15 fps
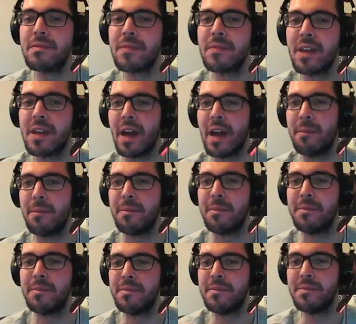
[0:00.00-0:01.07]
Yeah.
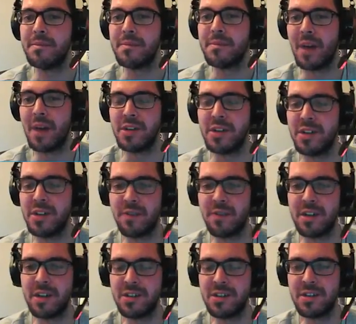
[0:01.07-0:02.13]
I should have
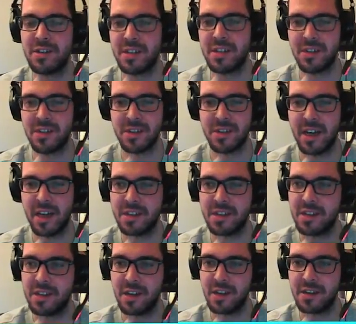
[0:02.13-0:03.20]
just air slashed. I
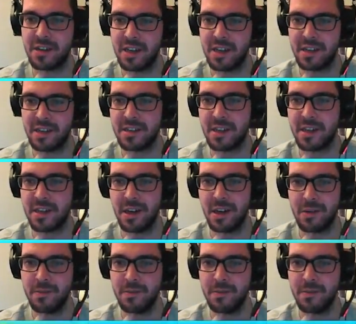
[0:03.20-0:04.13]
could have taken this thing out.